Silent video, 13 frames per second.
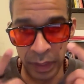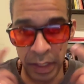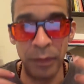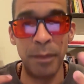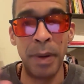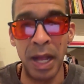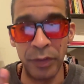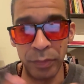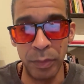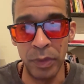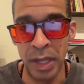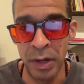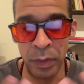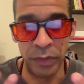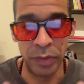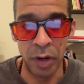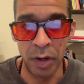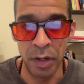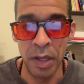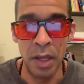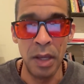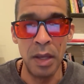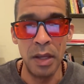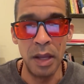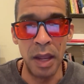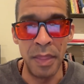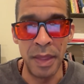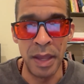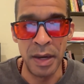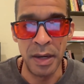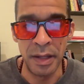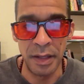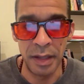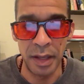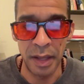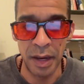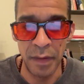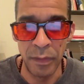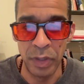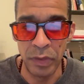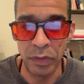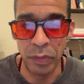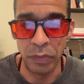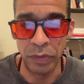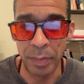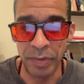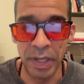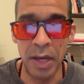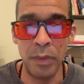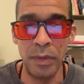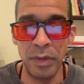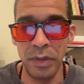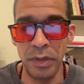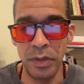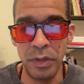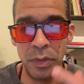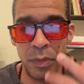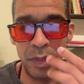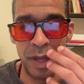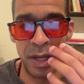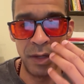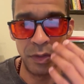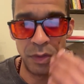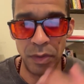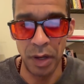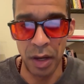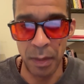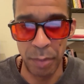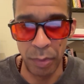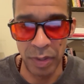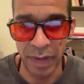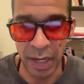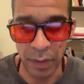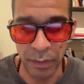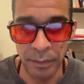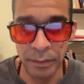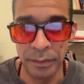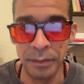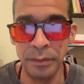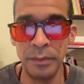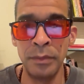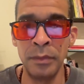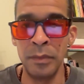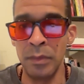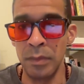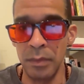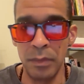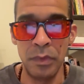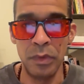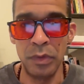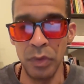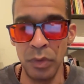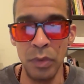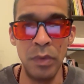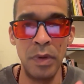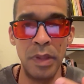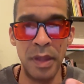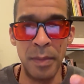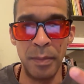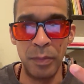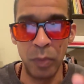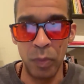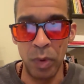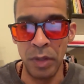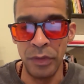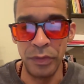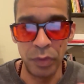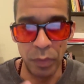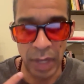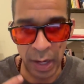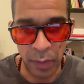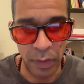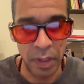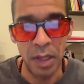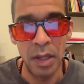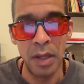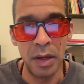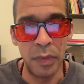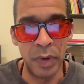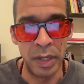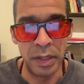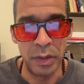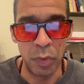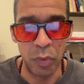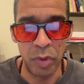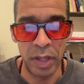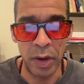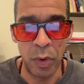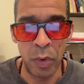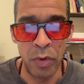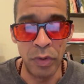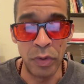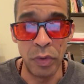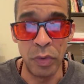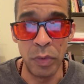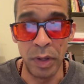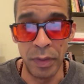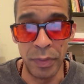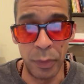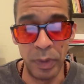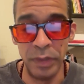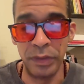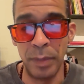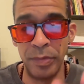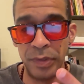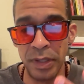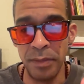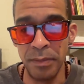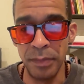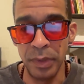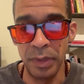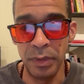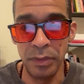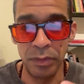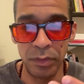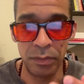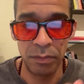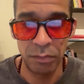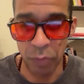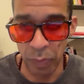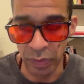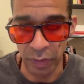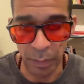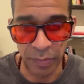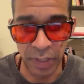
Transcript: if possible. I know it's hard. And then every 2 steps out, you would then breathe out. 2, then 1, 2 out, right? Or you could do 3 steps in, 3 steps